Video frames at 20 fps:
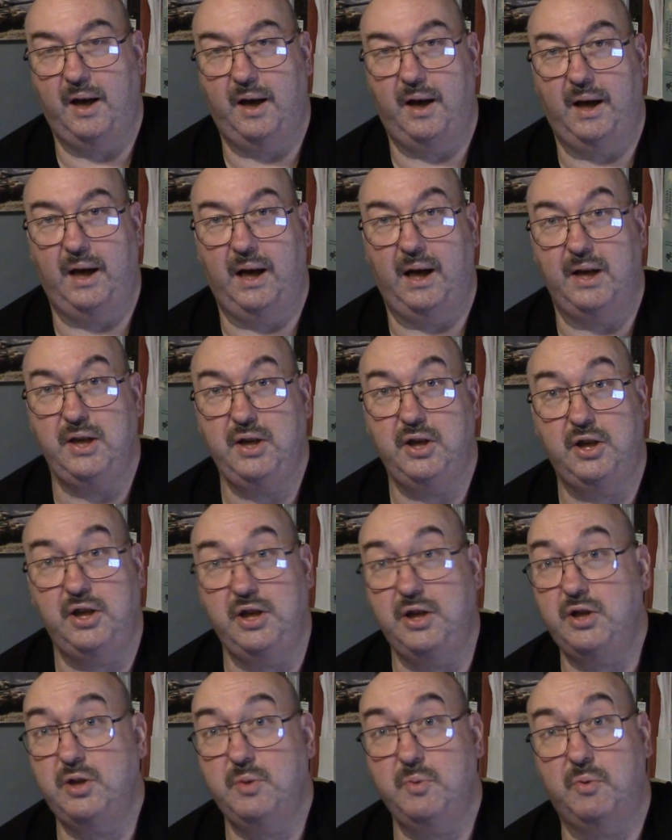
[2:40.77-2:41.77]
You could
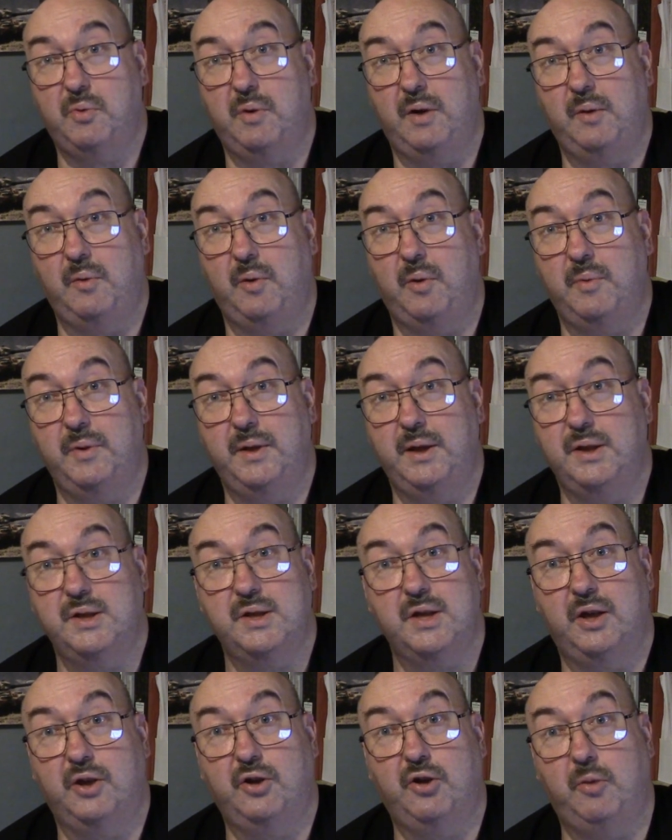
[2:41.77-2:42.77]
use them quite well with things
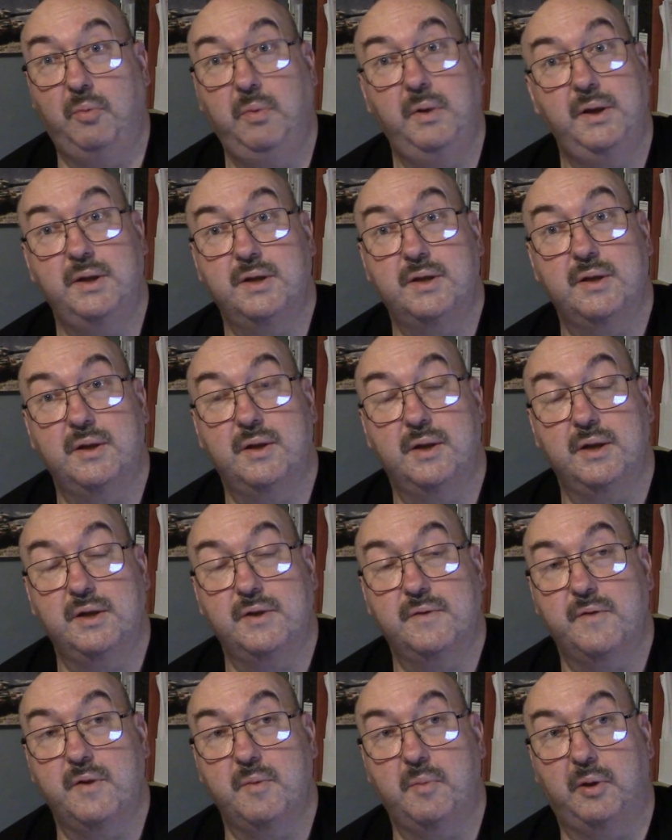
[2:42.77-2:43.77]
like goblins and
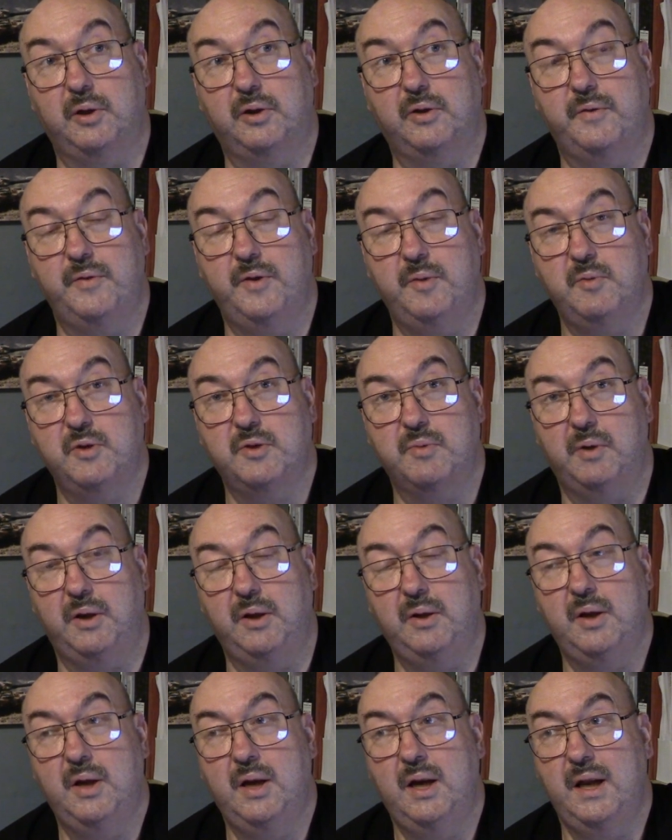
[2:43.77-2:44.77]
things for the bulk of them as
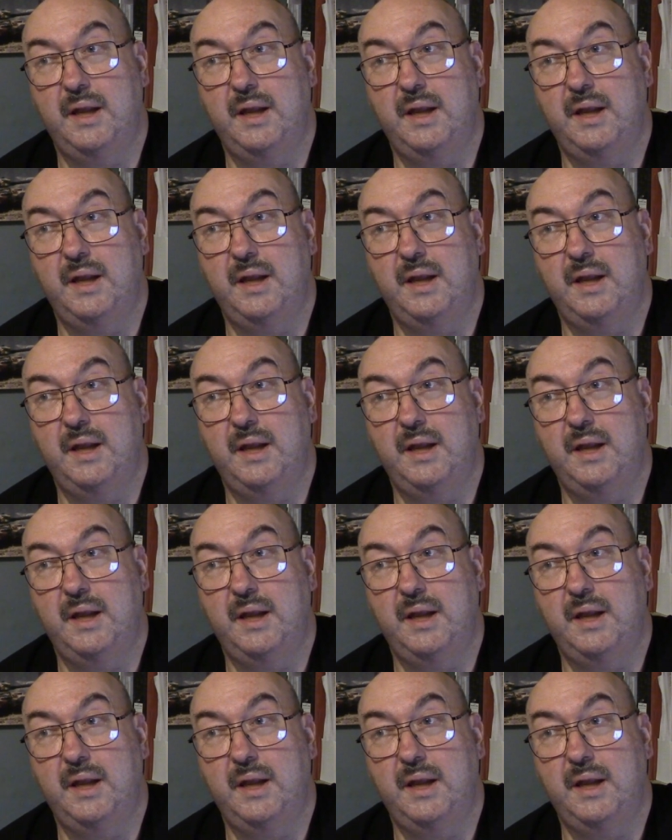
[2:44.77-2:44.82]
well.